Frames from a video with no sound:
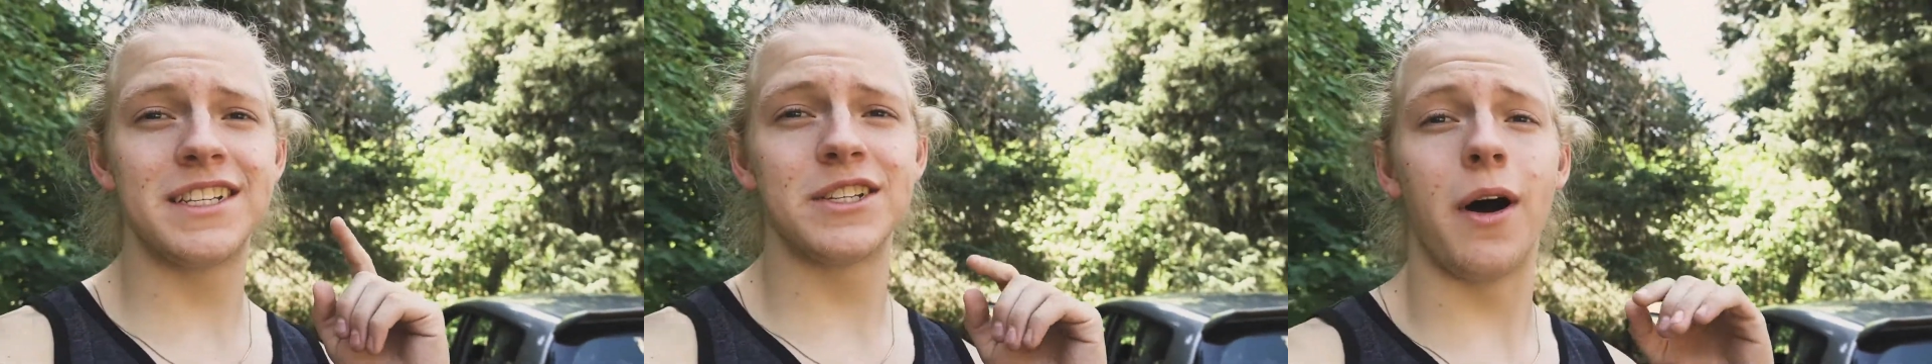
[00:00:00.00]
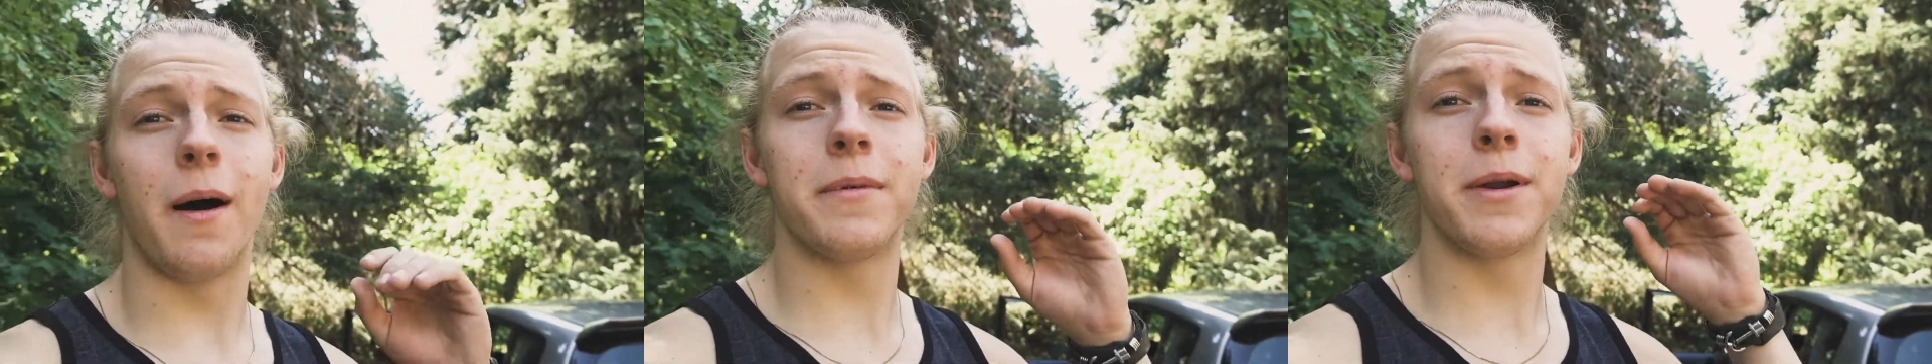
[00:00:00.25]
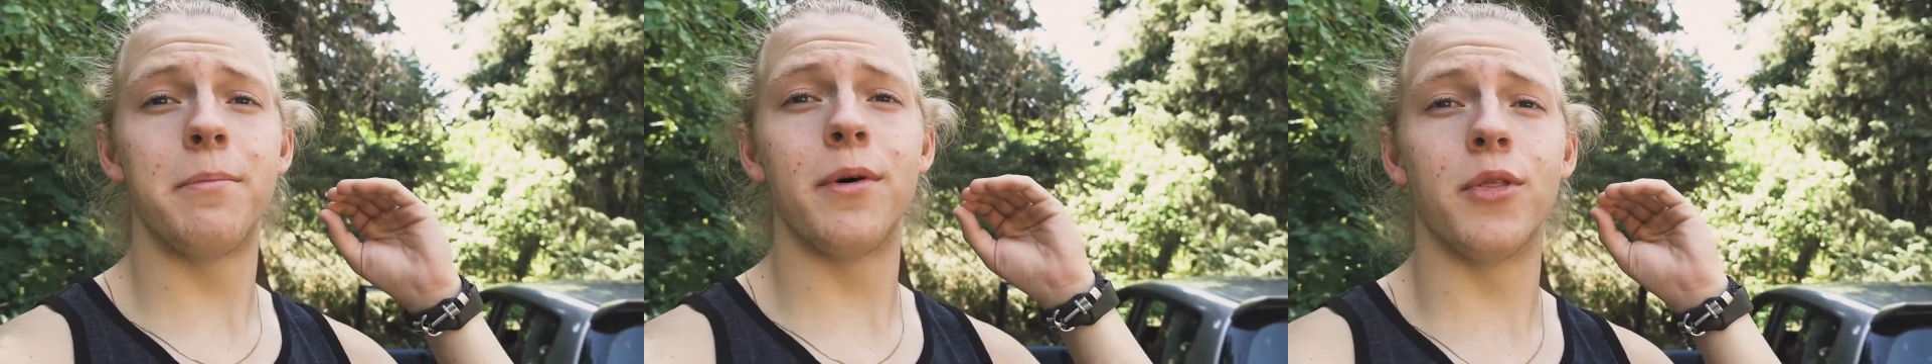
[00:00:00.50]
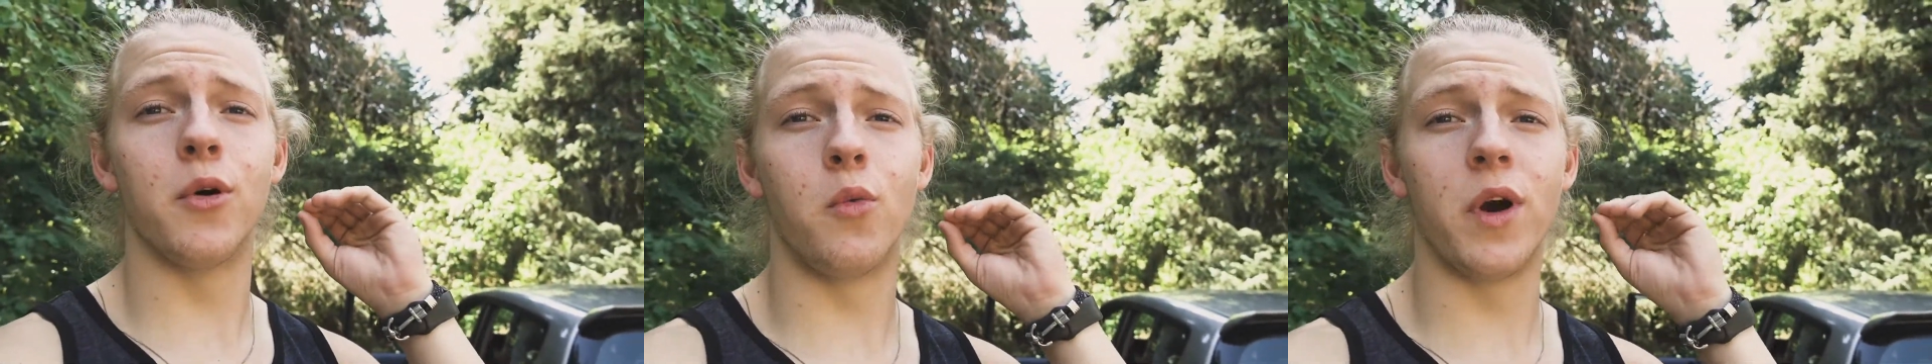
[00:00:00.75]
so I'm gonna
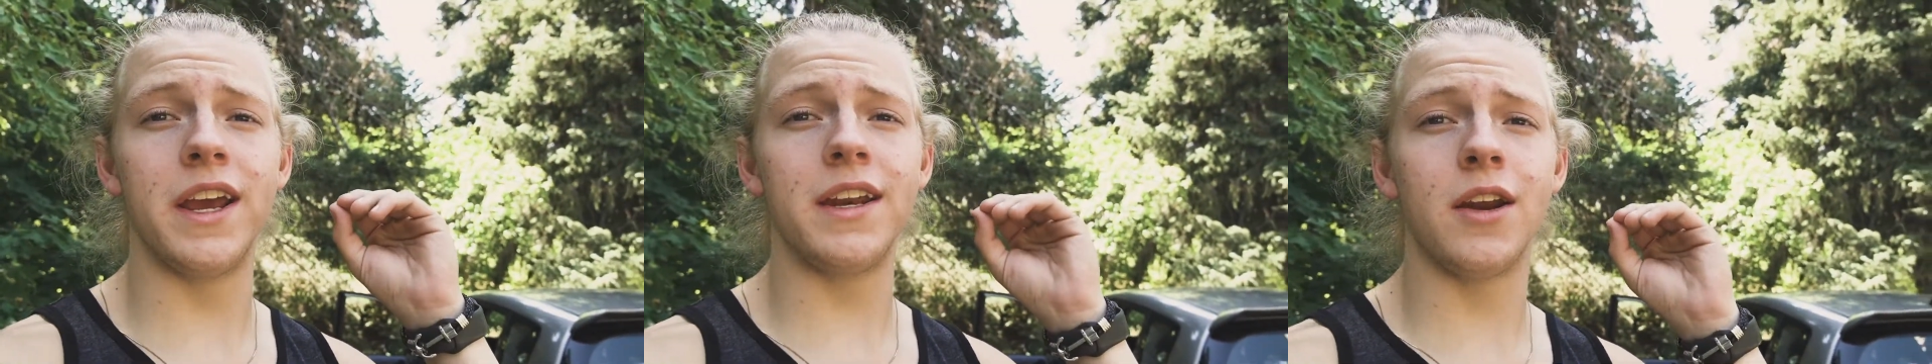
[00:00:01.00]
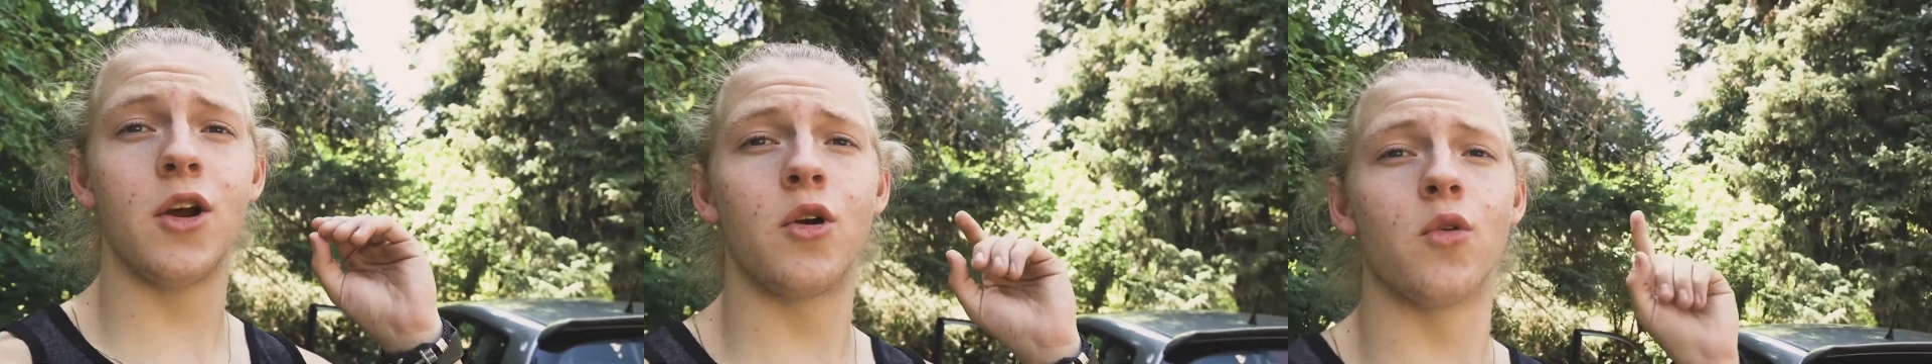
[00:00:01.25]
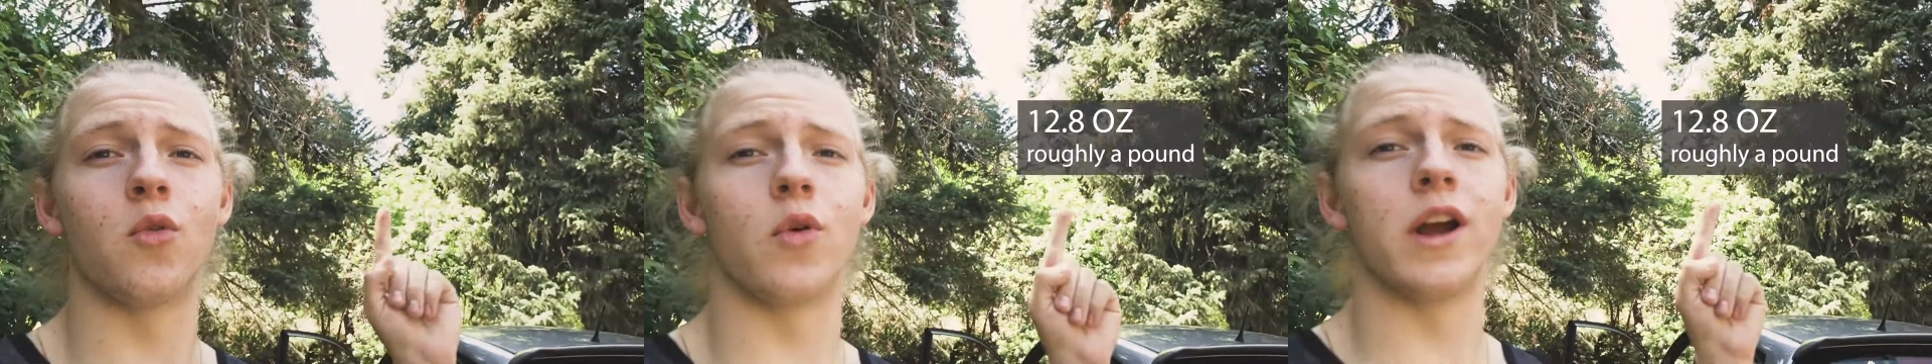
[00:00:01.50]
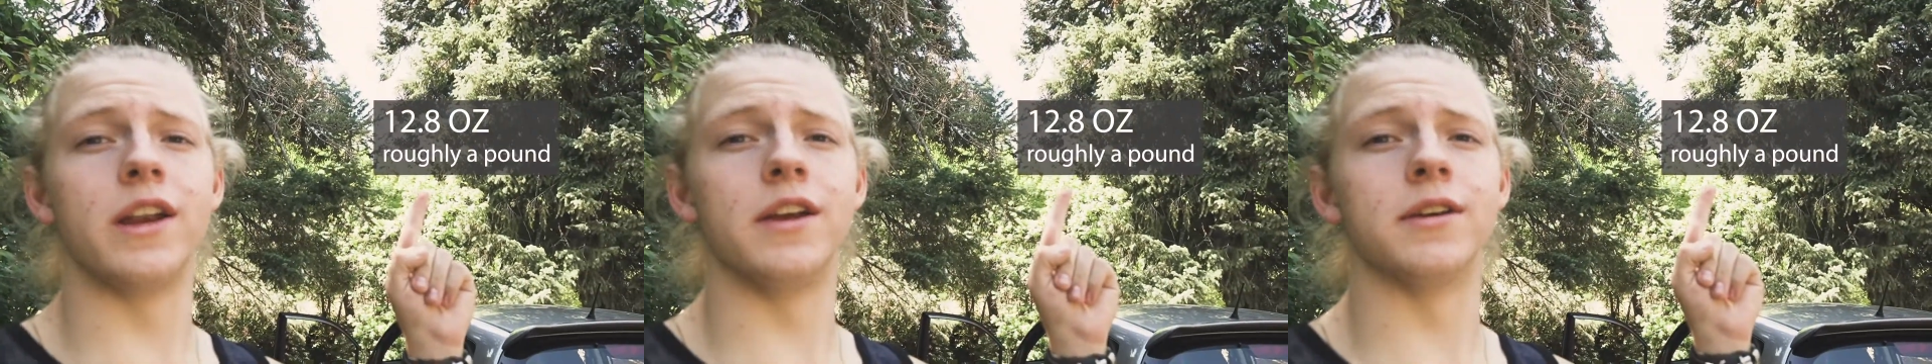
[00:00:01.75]
put the weight
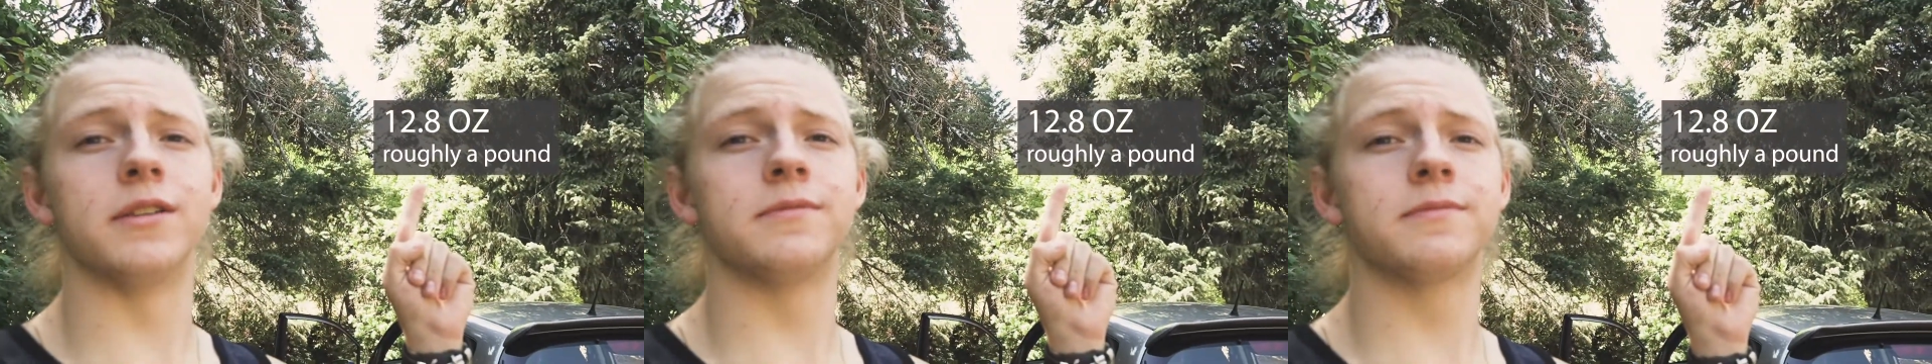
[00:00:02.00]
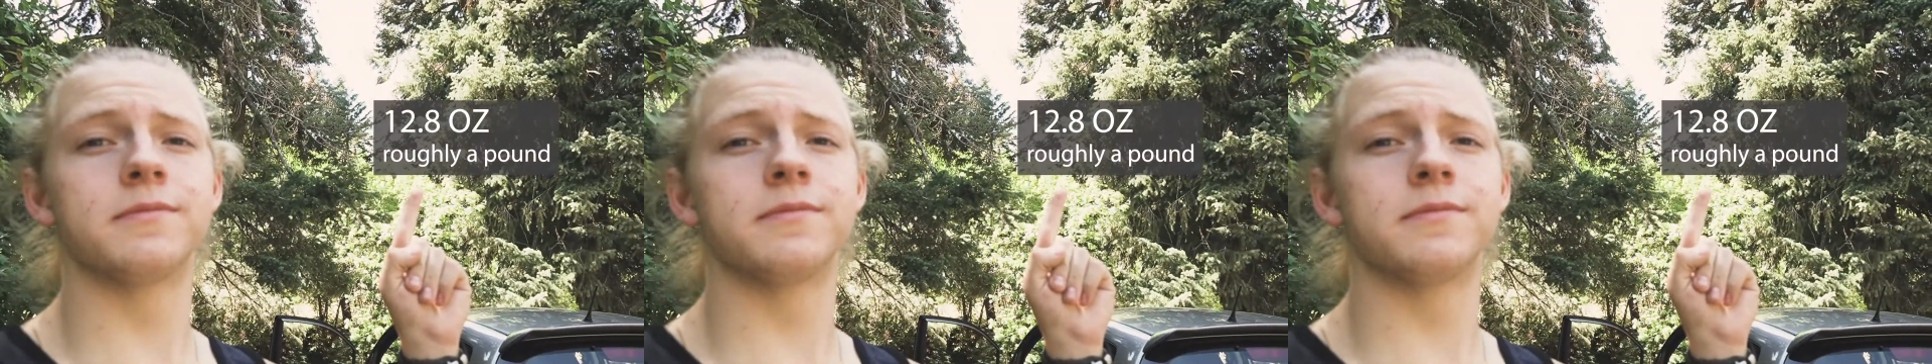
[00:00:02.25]
right here.